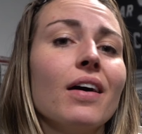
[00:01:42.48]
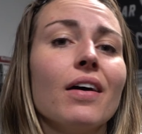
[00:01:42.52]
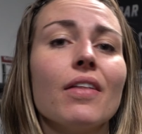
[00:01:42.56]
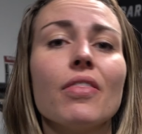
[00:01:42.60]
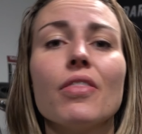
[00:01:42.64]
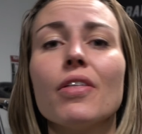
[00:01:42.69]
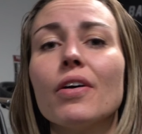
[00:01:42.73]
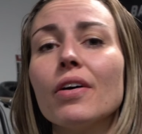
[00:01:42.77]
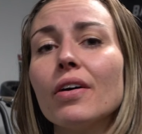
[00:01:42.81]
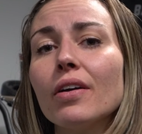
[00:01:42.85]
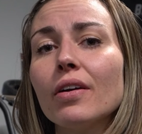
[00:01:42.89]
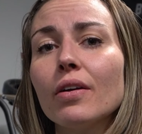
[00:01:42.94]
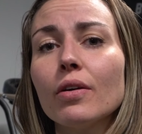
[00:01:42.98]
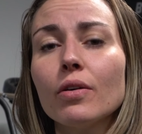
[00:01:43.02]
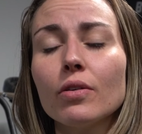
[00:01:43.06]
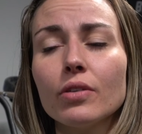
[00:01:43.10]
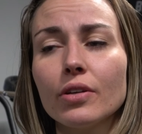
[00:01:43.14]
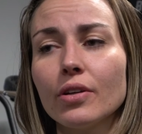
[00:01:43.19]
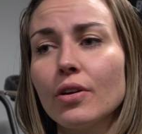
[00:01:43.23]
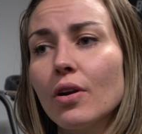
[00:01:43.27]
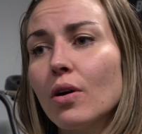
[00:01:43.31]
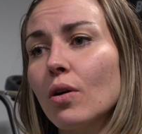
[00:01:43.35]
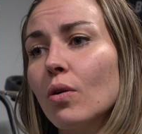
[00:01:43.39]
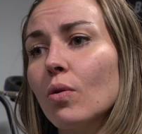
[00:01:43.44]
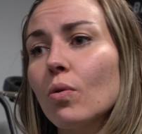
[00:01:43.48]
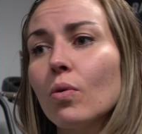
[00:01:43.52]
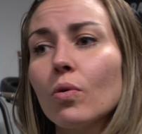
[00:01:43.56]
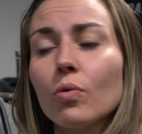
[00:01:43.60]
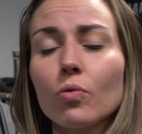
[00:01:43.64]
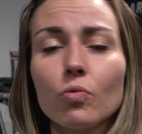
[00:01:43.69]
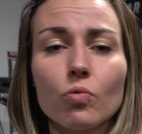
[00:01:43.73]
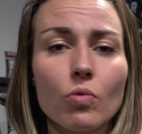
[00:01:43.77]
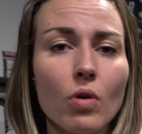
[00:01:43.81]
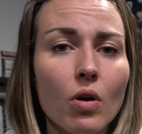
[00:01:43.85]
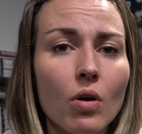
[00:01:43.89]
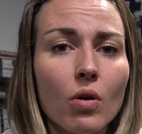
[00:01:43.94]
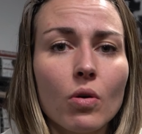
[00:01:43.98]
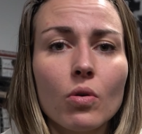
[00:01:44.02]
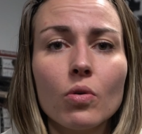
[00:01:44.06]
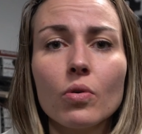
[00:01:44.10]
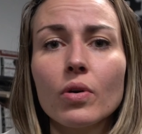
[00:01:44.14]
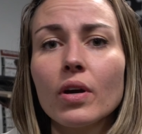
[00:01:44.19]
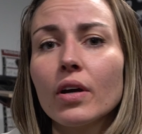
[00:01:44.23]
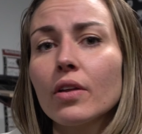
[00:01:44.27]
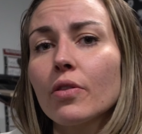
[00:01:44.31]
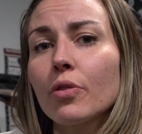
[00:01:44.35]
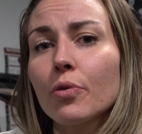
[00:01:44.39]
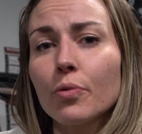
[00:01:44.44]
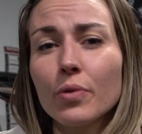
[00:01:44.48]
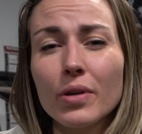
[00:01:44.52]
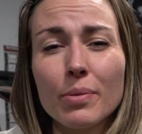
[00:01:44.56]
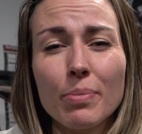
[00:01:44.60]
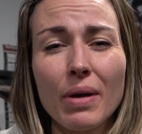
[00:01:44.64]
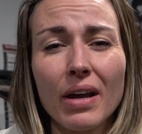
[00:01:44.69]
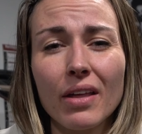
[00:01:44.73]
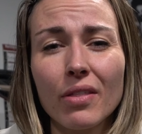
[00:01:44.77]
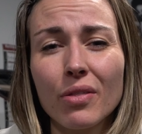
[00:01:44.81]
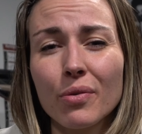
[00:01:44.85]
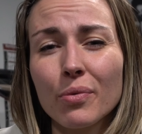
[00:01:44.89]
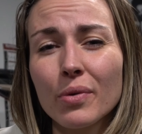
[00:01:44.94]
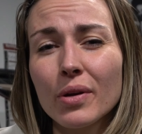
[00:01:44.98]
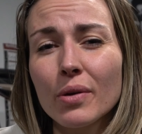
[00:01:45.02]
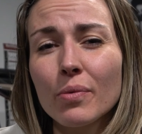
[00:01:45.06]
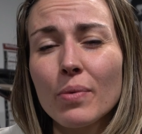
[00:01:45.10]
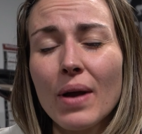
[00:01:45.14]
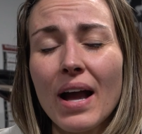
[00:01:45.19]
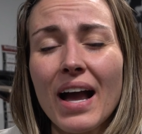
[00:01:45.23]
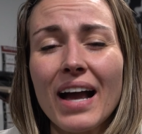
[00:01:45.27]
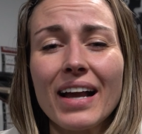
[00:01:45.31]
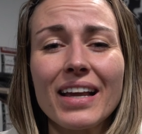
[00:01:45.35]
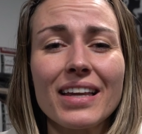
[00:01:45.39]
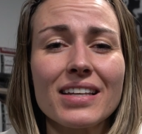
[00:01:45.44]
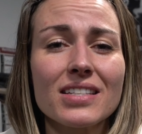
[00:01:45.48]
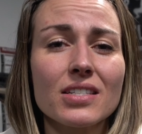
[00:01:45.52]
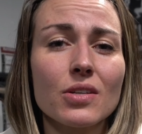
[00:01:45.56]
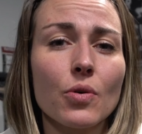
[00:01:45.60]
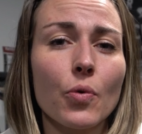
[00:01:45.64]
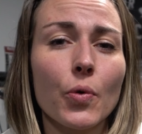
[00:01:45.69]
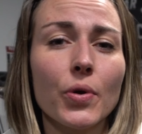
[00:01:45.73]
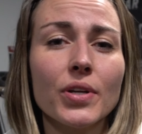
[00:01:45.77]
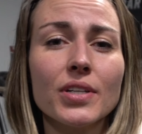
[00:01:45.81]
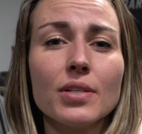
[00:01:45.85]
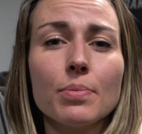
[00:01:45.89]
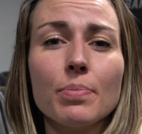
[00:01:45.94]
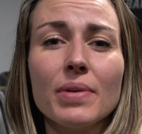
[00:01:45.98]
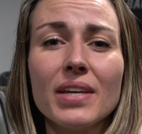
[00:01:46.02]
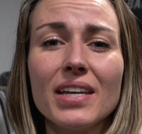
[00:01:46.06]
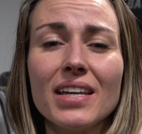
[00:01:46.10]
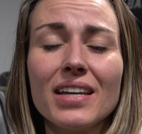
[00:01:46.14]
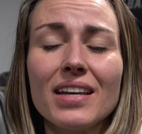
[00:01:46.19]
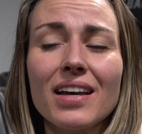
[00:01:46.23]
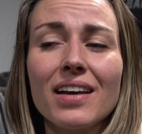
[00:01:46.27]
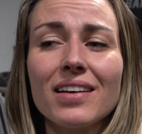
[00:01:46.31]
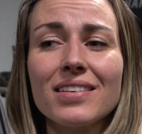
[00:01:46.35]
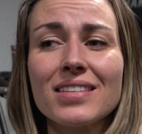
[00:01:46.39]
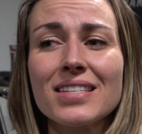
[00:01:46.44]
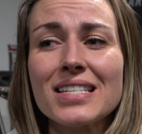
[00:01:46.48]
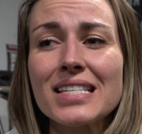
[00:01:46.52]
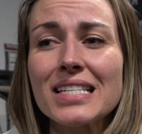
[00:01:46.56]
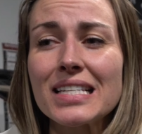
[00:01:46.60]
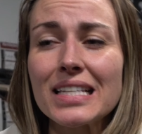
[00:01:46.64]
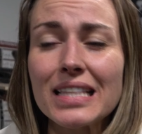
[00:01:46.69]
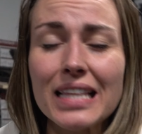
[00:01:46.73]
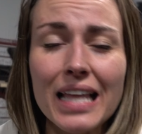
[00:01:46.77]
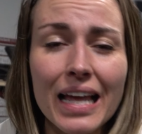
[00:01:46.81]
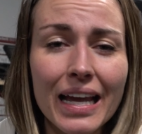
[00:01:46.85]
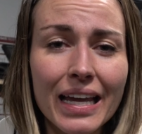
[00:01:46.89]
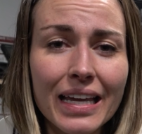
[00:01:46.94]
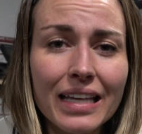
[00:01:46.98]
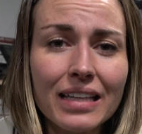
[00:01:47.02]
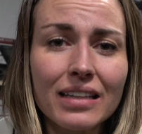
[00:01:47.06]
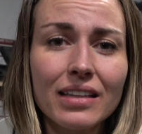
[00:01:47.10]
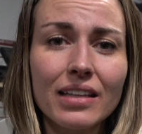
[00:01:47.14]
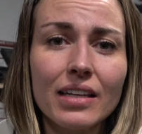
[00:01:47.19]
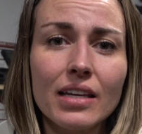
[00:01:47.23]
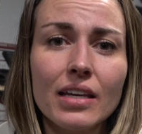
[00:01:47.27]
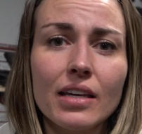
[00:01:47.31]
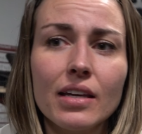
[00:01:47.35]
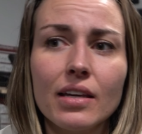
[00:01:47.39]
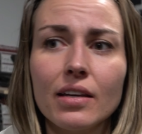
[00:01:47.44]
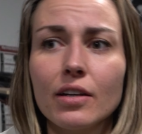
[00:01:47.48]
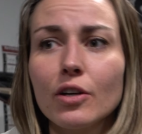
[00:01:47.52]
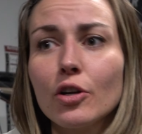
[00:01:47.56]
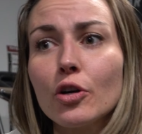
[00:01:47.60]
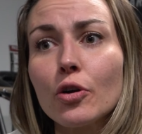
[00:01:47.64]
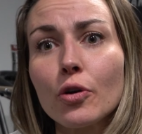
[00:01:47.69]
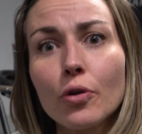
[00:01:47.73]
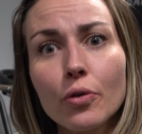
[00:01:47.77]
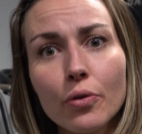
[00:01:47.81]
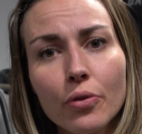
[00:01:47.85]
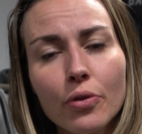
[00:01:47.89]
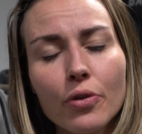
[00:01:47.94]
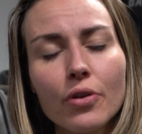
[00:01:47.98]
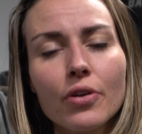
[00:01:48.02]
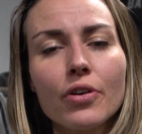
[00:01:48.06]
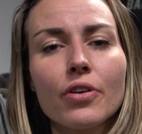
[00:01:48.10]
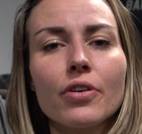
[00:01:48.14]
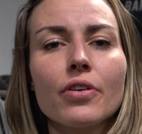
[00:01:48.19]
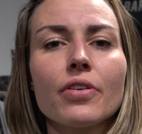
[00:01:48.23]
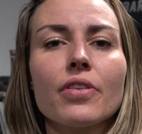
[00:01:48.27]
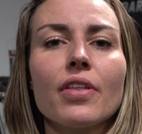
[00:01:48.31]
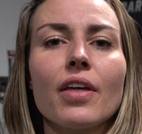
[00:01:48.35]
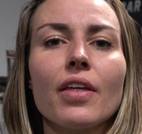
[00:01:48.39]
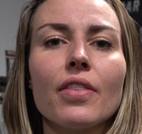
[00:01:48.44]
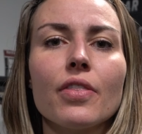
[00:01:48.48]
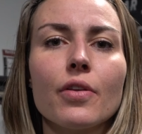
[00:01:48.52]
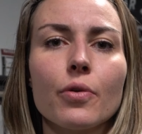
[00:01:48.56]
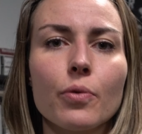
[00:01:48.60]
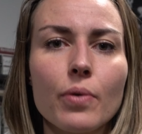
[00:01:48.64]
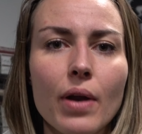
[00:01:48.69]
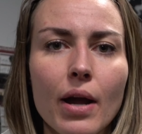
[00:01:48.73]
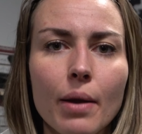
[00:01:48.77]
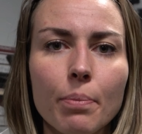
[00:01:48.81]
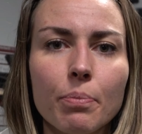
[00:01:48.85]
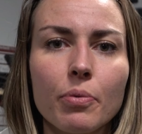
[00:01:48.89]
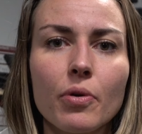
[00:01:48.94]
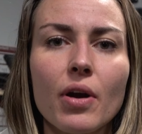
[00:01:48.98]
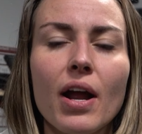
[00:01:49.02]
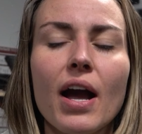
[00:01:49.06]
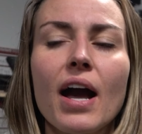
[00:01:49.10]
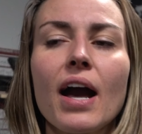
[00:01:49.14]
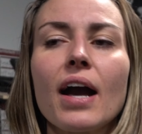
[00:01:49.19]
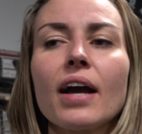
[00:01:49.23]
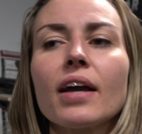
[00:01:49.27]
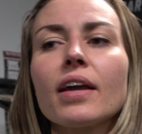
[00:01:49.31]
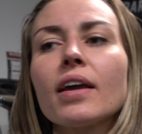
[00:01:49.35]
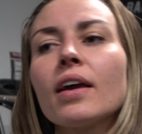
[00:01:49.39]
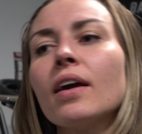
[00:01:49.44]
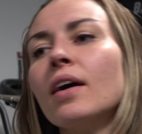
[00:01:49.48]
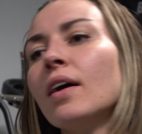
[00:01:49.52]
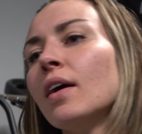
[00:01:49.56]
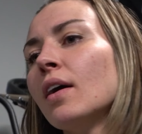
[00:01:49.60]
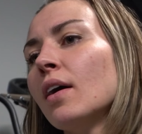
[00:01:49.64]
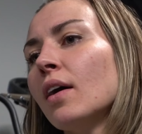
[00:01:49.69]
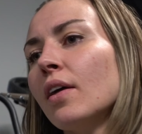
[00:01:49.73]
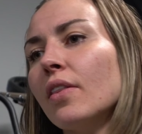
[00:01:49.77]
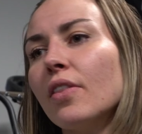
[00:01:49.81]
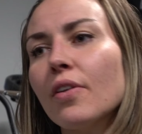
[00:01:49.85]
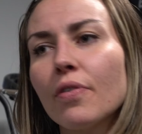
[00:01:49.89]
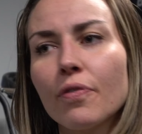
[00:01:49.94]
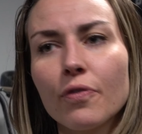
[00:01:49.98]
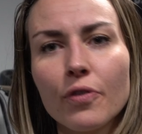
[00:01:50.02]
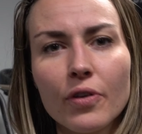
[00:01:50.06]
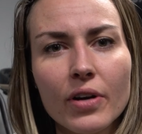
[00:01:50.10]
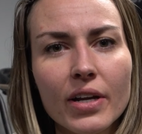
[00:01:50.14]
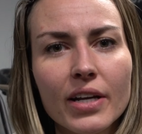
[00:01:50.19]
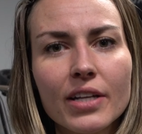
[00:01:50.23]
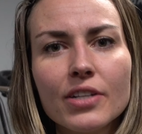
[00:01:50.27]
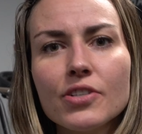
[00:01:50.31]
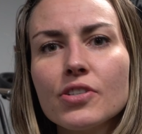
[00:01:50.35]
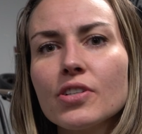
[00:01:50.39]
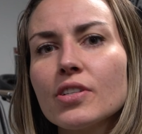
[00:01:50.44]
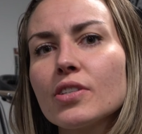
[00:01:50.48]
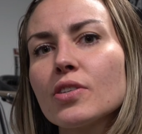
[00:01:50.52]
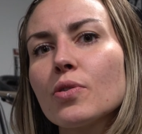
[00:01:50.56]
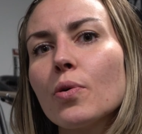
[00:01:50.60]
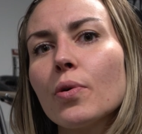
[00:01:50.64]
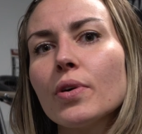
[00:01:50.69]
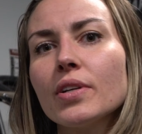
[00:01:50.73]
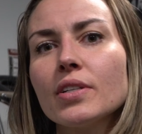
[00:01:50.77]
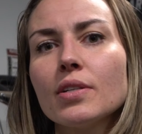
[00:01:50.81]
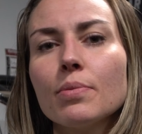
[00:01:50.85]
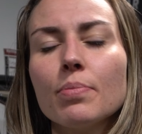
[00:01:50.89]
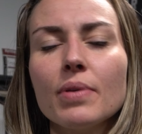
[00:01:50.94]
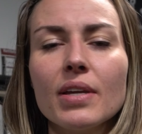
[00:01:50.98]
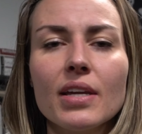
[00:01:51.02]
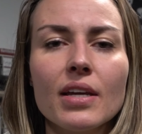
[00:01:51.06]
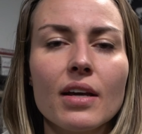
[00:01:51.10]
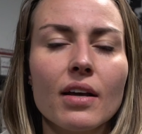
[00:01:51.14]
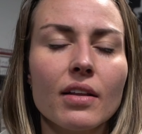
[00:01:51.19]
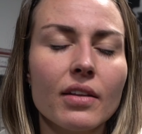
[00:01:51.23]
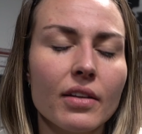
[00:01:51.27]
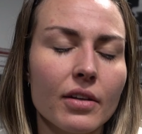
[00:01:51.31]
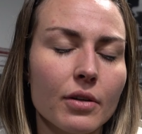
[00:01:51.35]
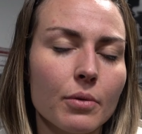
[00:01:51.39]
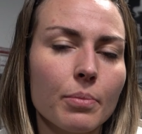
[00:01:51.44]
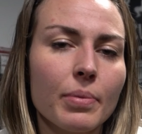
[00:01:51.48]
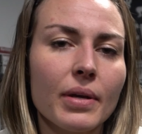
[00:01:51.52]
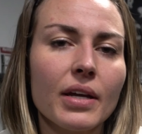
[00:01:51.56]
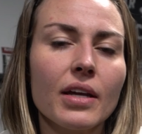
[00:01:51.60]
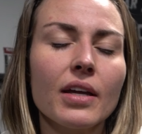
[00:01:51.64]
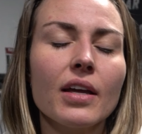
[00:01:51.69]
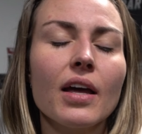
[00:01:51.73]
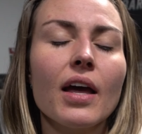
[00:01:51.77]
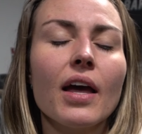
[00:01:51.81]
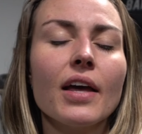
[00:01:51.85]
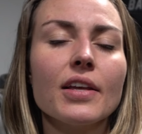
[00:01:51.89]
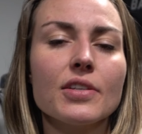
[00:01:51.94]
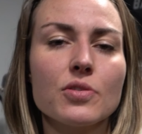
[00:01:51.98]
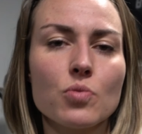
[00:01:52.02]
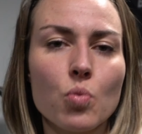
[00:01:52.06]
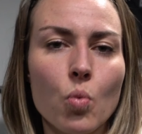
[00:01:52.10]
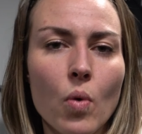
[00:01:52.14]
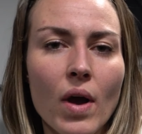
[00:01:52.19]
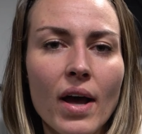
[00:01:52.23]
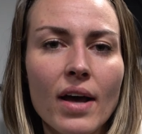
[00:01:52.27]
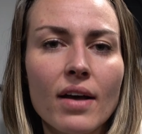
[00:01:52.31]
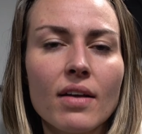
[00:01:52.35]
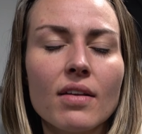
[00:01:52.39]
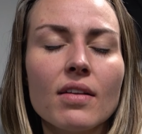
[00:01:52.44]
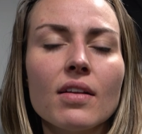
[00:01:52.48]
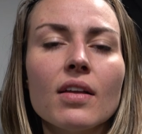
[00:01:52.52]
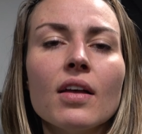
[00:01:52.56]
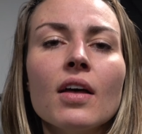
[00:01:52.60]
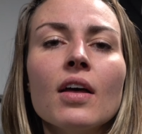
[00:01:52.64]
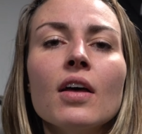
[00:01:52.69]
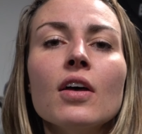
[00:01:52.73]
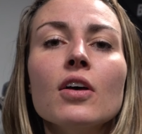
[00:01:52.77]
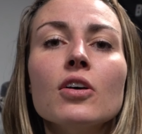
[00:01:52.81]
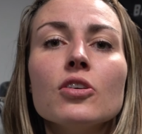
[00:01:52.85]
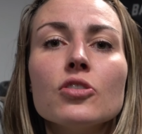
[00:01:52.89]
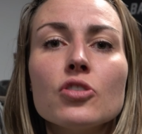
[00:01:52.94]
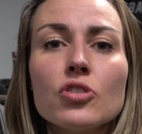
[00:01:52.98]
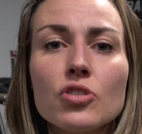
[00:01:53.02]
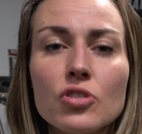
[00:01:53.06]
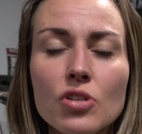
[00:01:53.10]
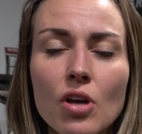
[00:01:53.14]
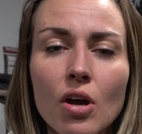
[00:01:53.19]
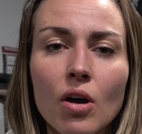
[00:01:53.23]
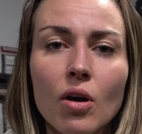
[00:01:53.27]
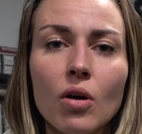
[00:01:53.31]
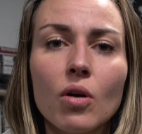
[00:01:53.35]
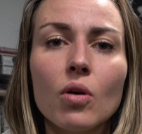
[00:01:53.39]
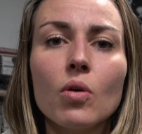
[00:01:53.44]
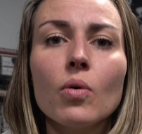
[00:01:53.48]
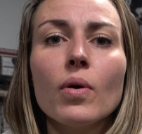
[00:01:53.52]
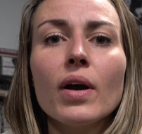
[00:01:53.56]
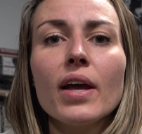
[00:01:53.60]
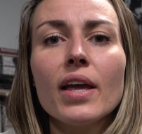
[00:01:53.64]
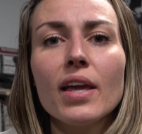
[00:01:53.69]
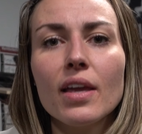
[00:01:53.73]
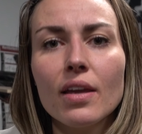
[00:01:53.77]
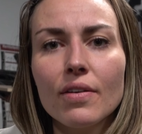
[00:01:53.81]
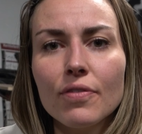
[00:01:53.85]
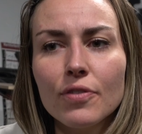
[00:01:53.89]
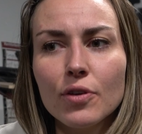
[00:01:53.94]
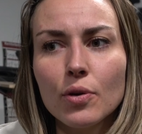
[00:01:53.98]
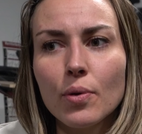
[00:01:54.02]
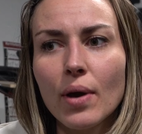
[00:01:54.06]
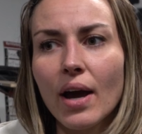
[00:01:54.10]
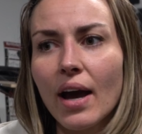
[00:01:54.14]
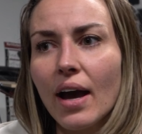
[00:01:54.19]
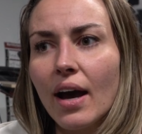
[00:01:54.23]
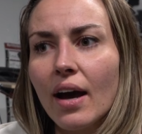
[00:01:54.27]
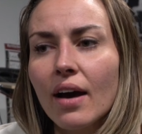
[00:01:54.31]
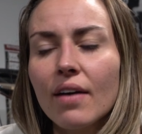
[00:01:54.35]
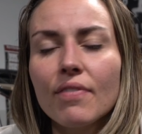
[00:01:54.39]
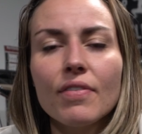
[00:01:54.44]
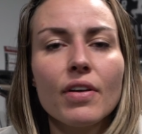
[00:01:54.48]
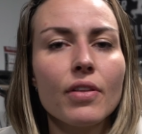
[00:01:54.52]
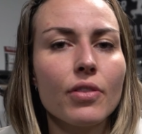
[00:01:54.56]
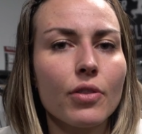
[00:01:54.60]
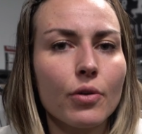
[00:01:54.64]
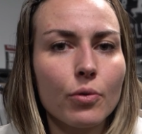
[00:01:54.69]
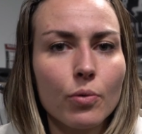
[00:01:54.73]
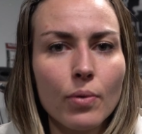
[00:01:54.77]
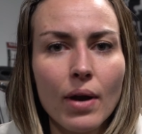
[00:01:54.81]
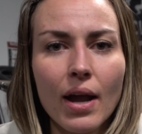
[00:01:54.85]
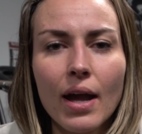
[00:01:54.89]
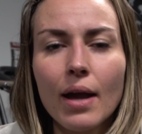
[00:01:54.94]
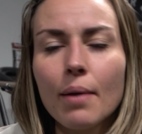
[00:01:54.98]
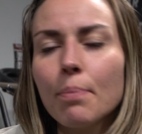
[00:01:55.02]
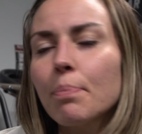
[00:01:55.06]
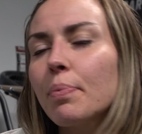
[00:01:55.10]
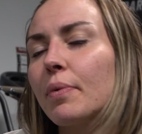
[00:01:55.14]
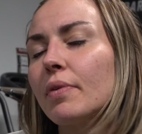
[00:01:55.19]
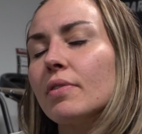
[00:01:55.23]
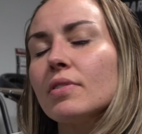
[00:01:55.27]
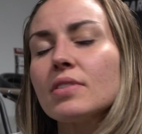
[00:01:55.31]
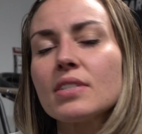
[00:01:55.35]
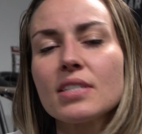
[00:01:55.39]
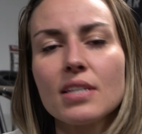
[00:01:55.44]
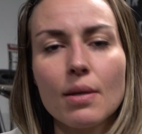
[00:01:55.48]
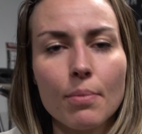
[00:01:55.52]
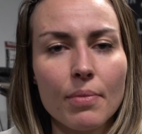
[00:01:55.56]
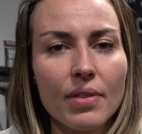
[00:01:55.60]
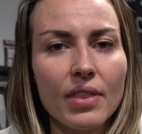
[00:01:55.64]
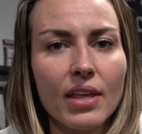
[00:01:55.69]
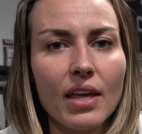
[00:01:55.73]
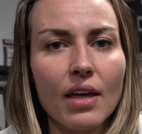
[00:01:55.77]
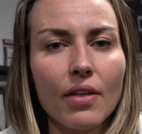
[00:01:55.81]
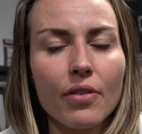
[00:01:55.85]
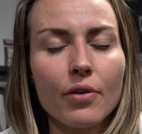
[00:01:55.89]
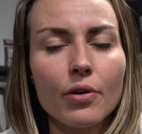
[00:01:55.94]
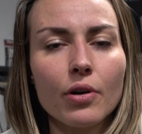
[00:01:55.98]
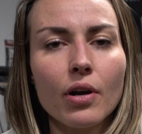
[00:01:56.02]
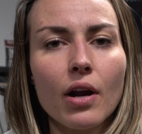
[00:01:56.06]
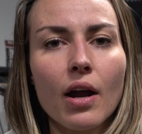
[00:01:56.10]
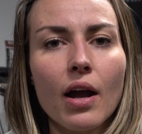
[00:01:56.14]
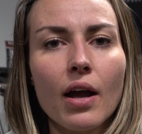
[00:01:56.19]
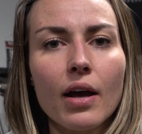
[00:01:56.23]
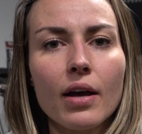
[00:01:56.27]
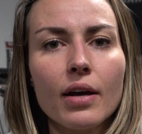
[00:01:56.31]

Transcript: The Rogue 3x3 rack is going to be slightly girthier than the Rep rack. The fringe is going to be a little bit as well. So if you have the Rep, some of the other